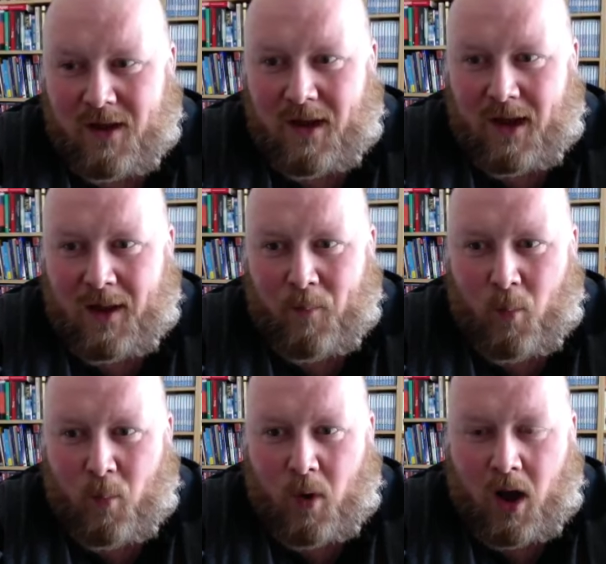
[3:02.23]

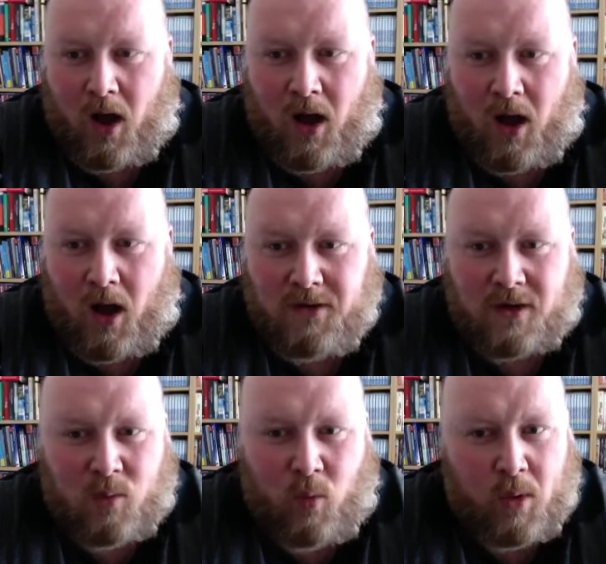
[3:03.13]
I don't
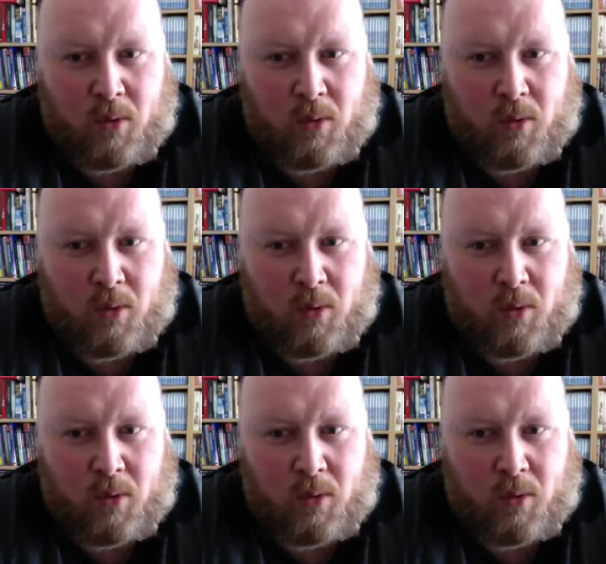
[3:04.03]
know what we would